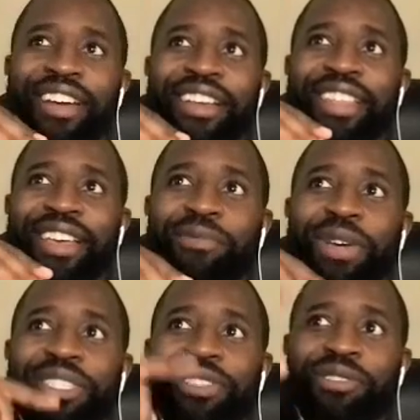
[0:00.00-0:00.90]
and then
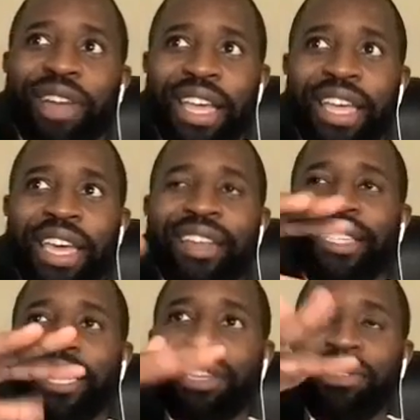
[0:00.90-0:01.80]
went to create again, I
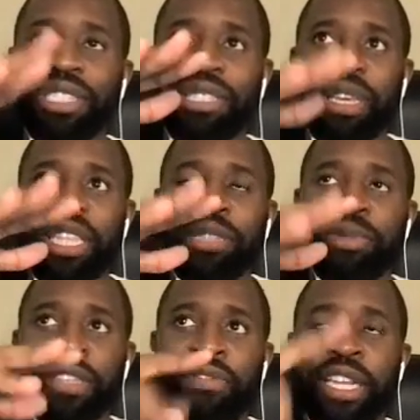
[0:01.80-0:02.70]
didn't use this method
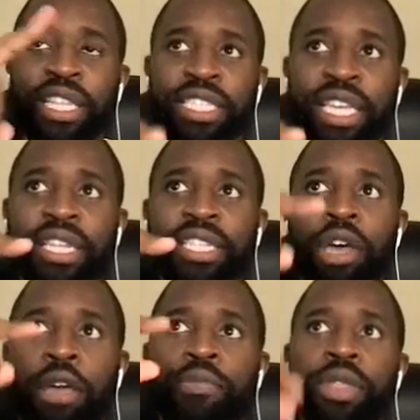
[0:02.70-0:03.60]
specifically the second
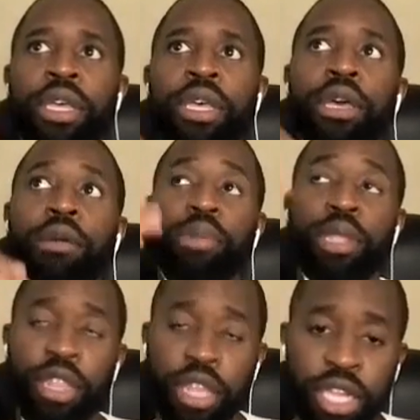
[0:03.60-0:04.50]
time, but the
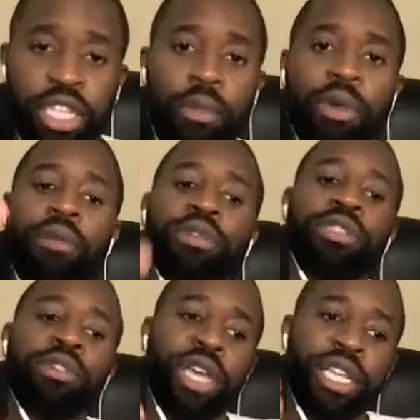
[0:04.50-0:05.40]
third time when I was
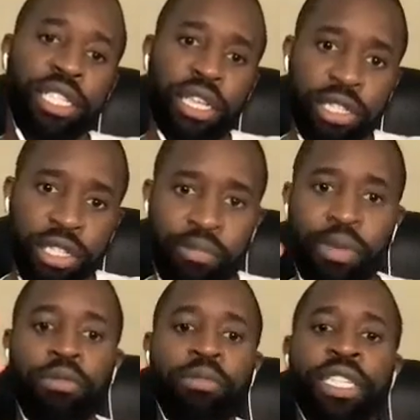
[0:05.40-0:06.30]
looking to, to
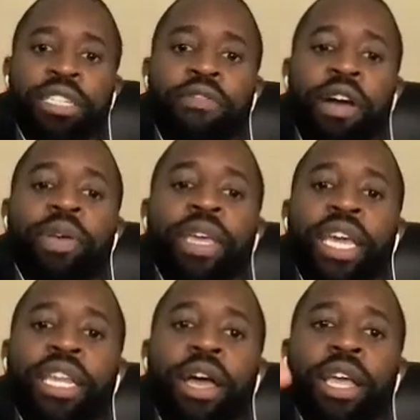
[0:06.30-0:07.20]
build myself up
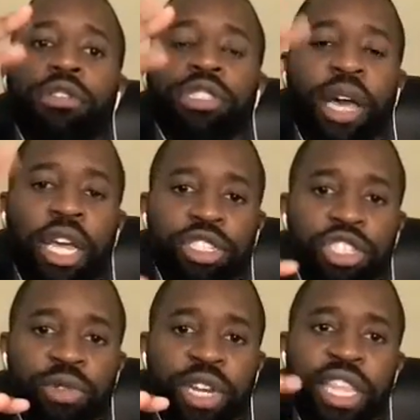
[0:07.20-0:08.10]
again, I got to about
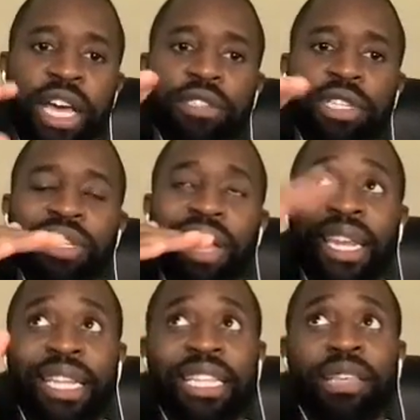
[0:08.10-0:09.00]
120,000. I
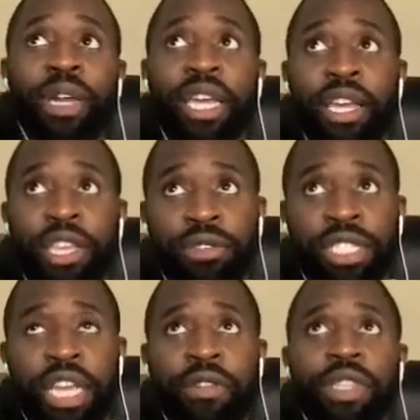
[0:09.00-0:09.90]
needed the money. I used
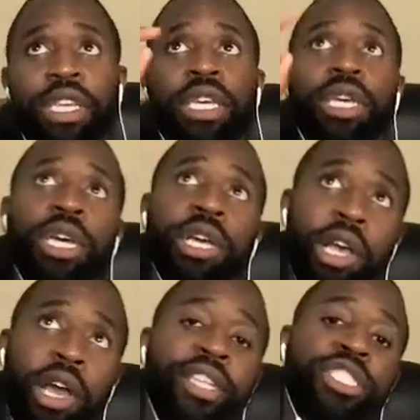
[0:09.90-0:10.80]
it.
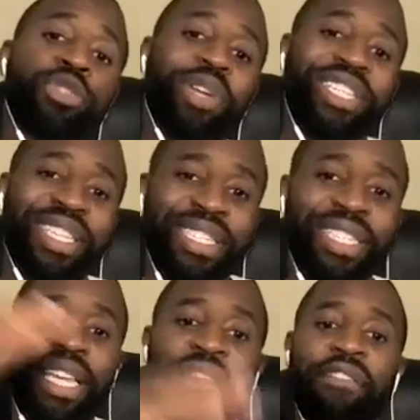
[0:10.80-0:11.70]
Going to
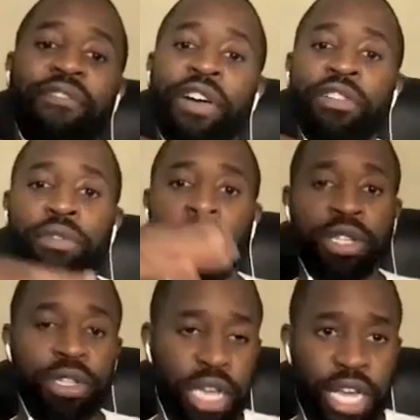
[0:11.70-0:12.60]
2016 now, fast forward,
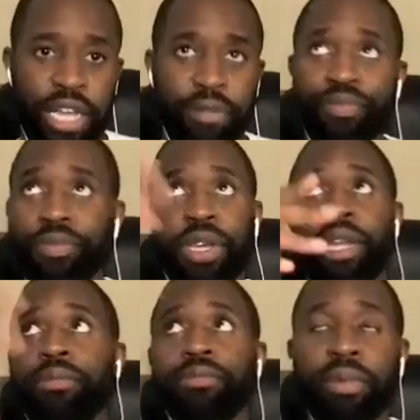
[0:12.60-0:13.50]
um, I don't know,